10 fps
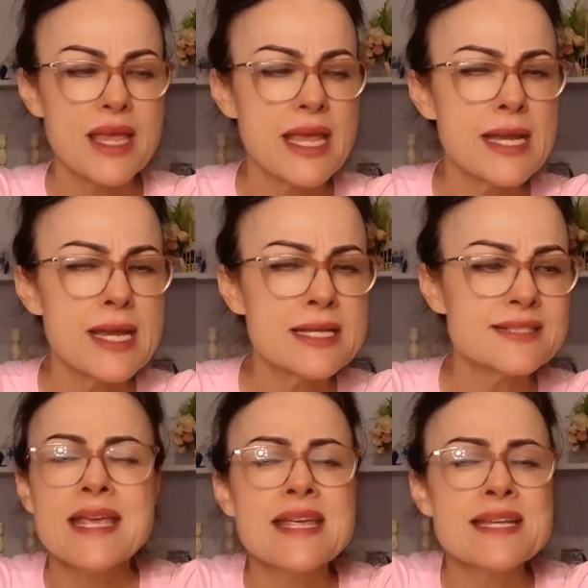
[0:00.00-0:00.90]
It
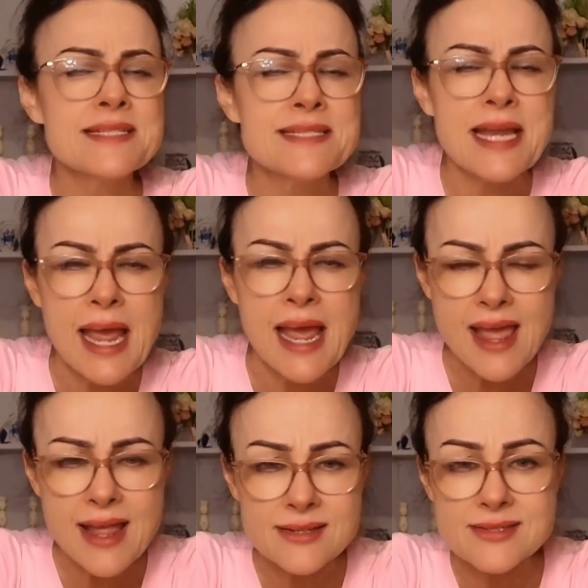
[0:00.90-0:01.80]
is
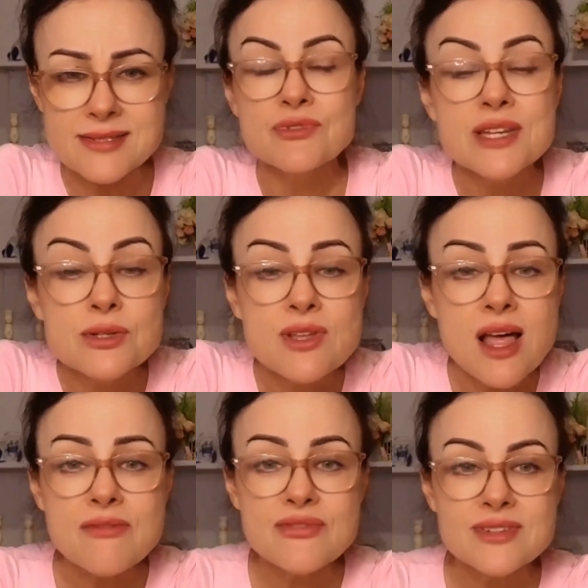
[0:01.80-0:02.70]
intense. Real
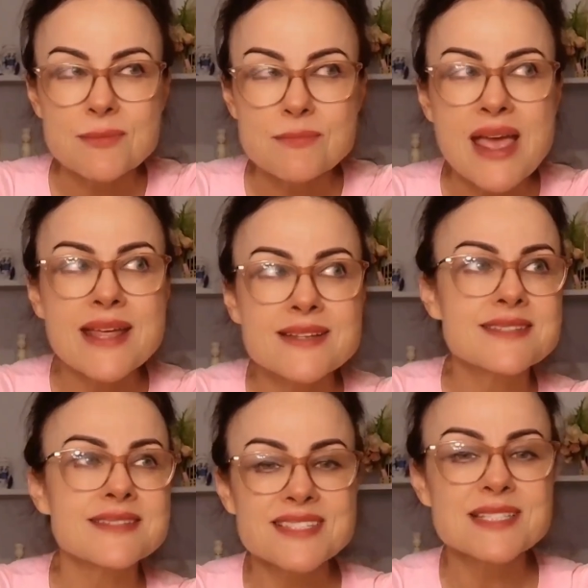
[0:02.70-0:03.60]
love makes
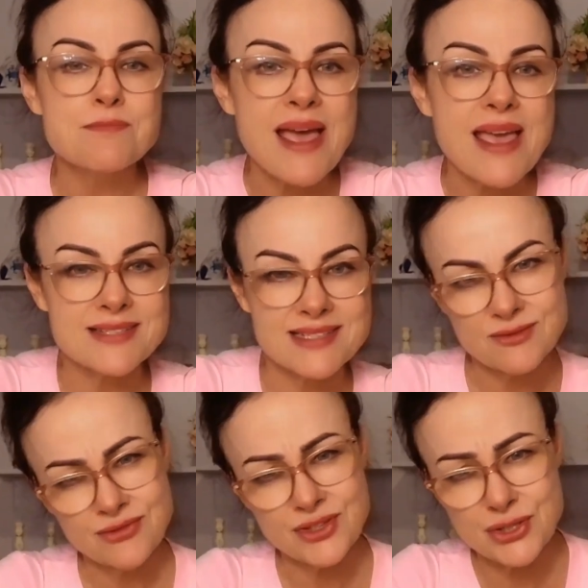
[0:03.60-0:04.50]
space
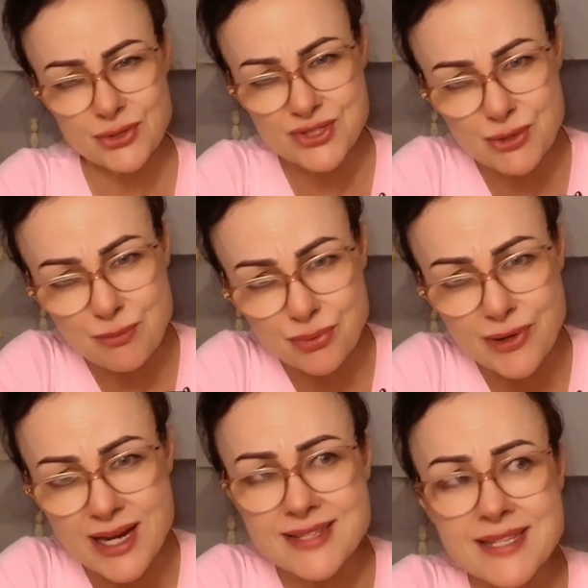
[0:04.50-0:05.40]
for you to
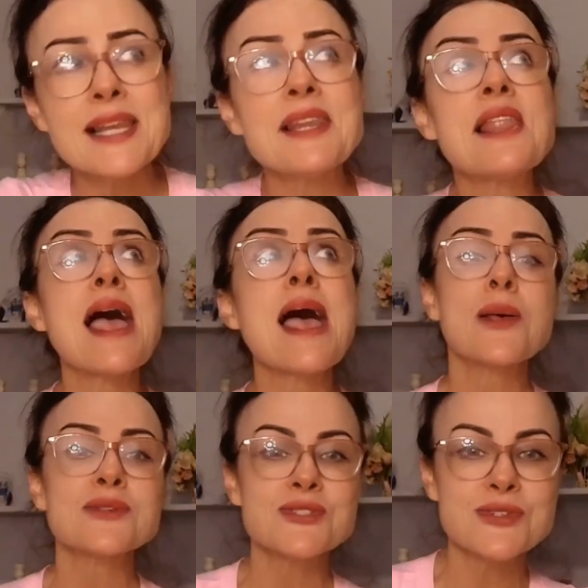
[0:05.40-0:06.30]
breathe. It
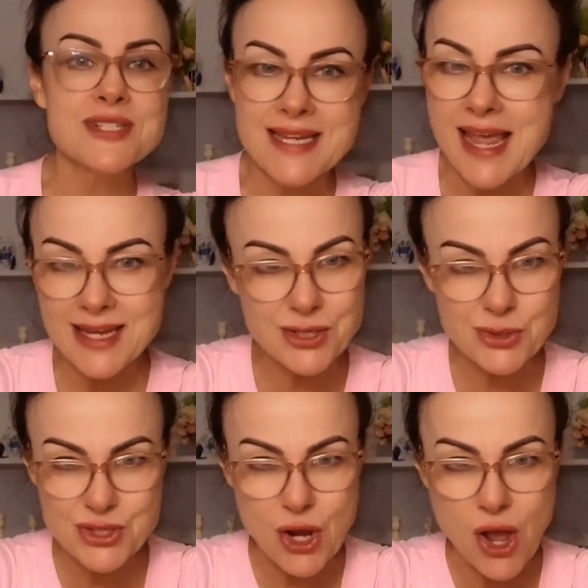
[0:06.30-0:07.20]
allows you to take
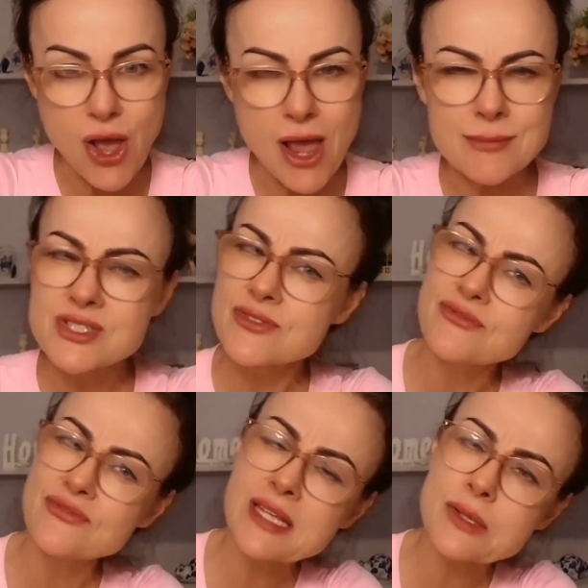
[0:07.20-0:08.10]
your time, to
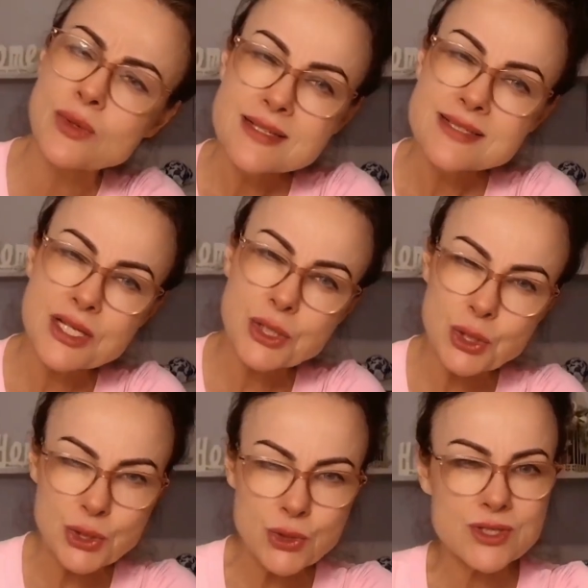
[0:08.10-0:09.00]
feel
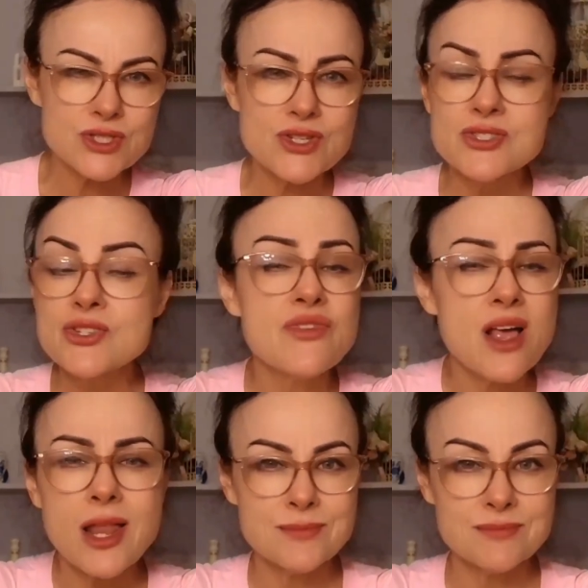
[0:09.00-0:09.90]
secure, to
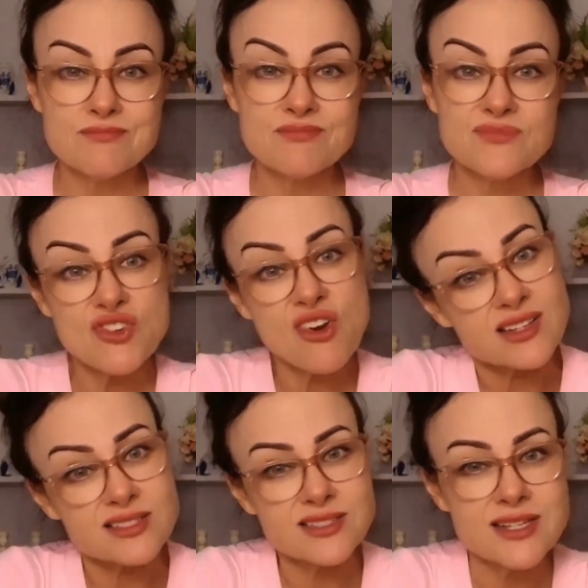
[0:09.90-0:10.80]
develop
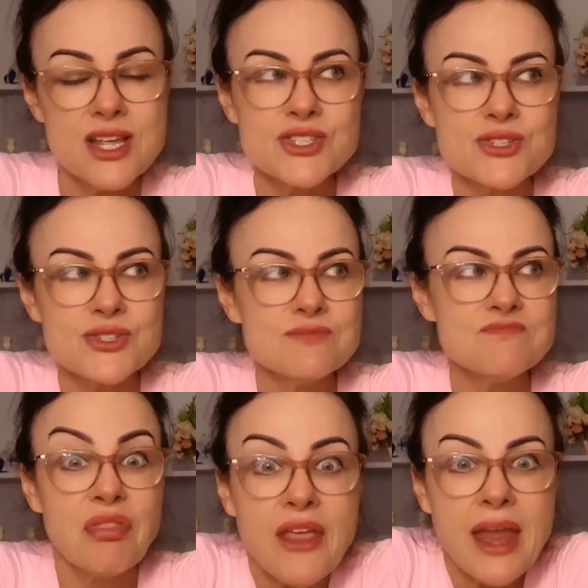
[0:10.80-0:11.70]
trust, to
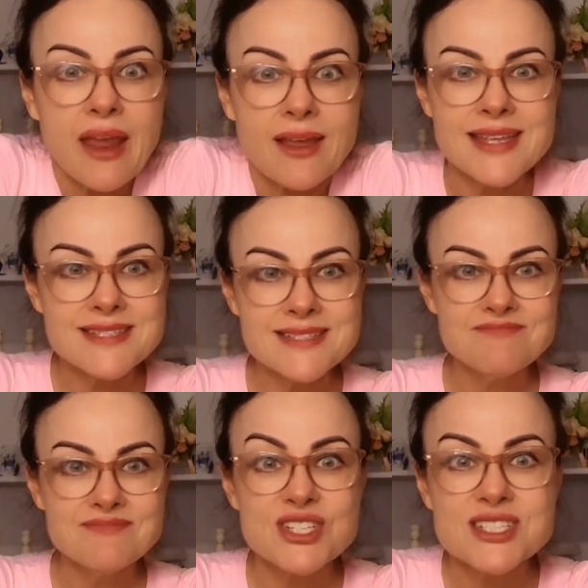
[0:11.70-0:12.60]
think and
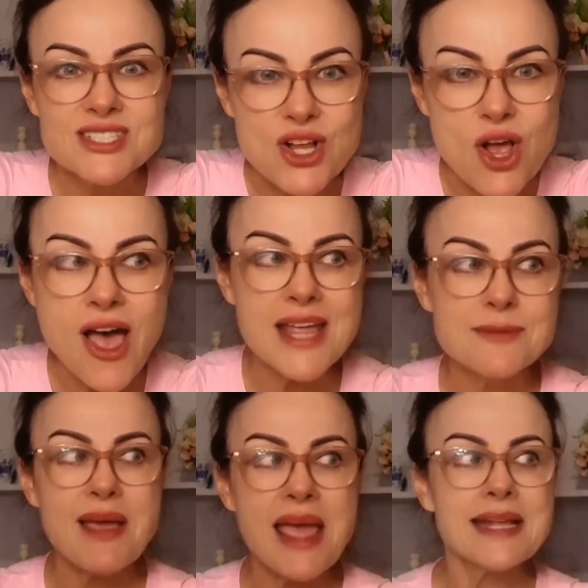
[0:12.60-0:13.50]
decide,
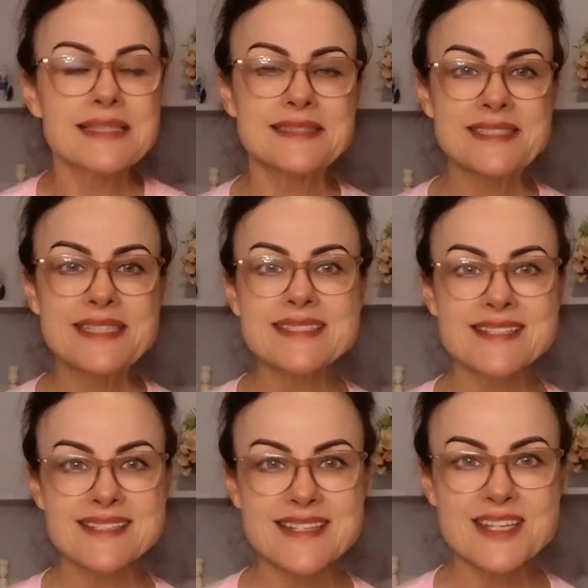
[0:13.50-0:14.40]
make clear
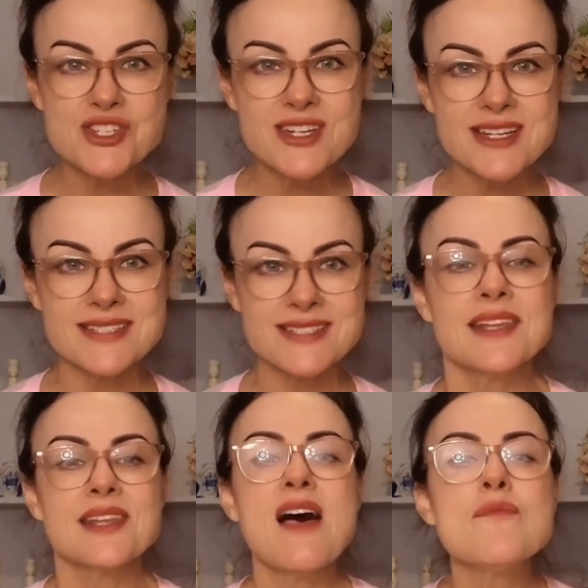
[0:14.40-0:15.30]

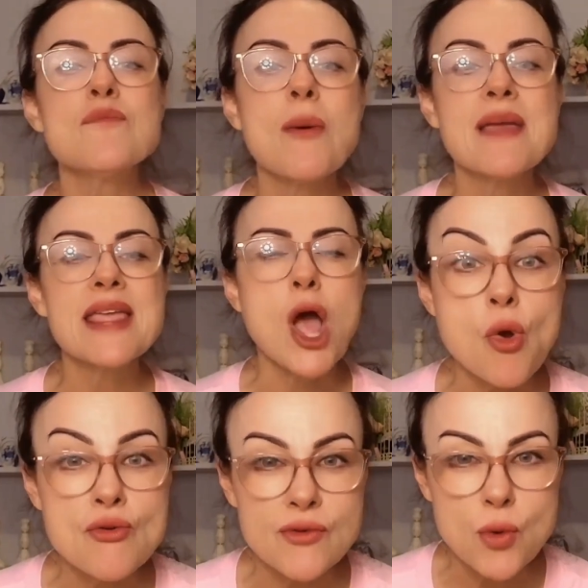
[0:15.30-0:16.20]
decisions. Love bombing
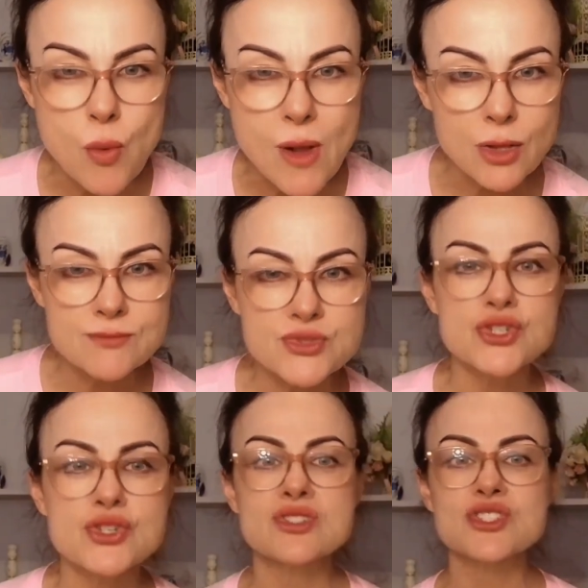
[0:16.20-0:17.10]

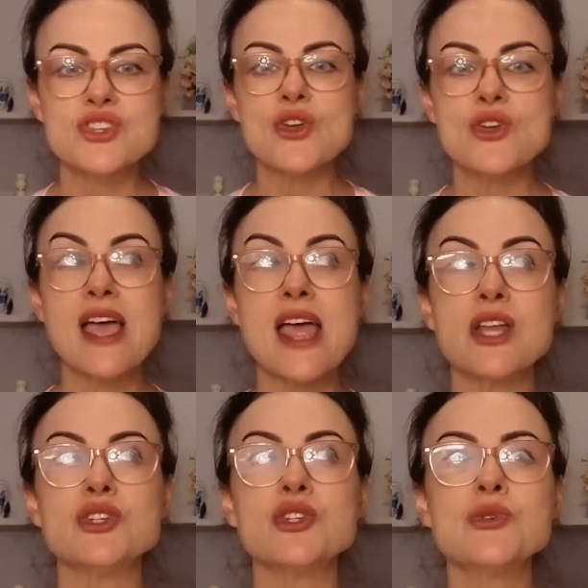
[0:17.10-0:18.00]
overwhelms you so
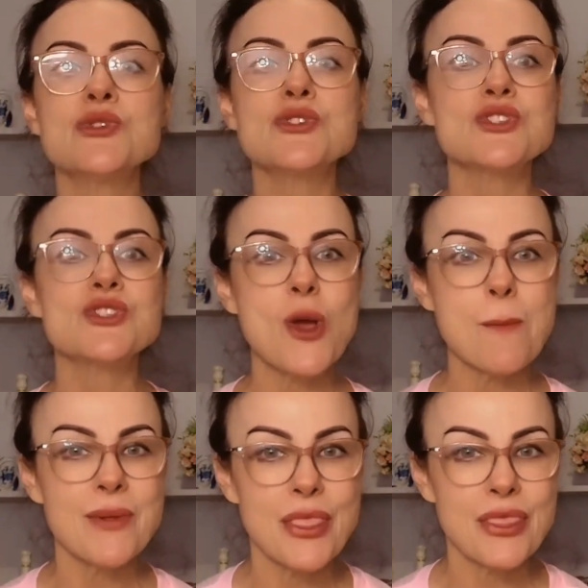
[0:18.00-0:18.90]
that you
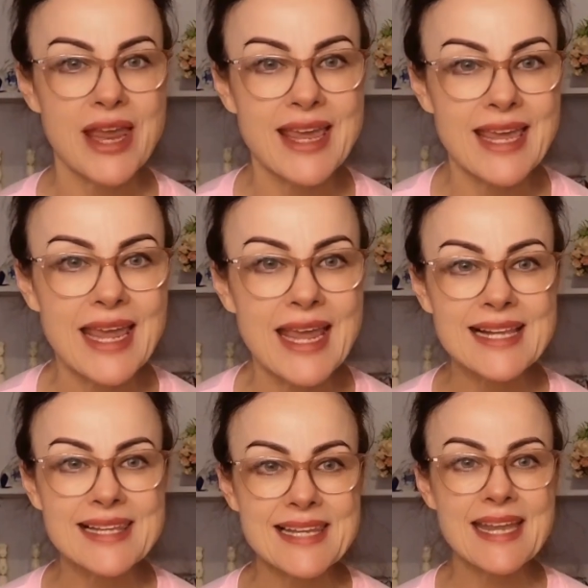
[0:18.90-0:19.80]
stop thinking
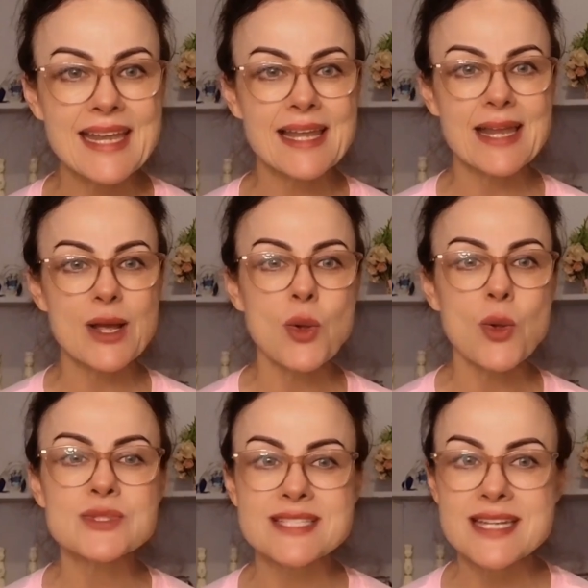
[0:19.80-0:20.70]
clearly
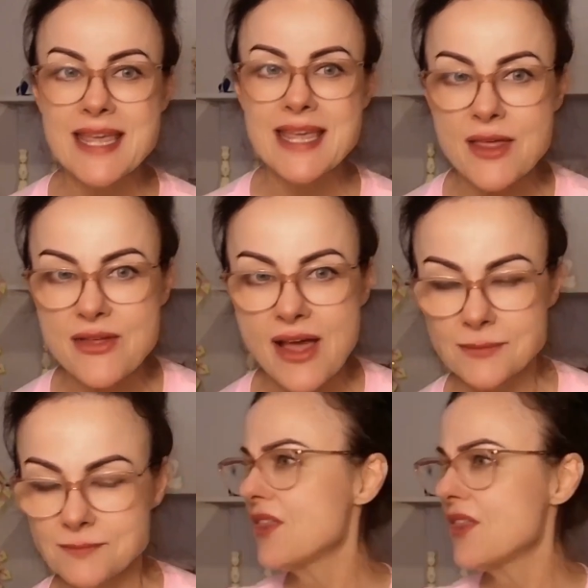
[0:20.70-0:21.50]
altogether.